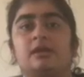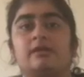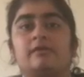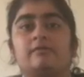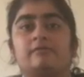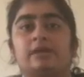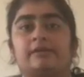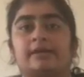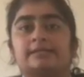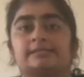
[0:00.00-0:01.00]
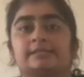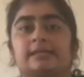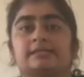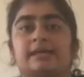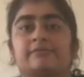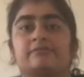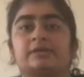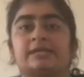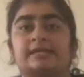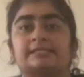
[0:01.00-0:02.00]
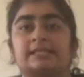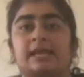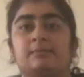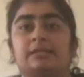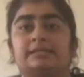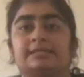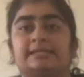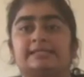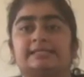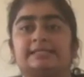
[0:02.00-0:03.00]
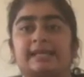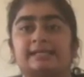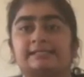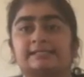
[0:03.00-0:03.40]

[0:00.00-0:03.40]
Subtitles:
whereas deferred tax liability is a tax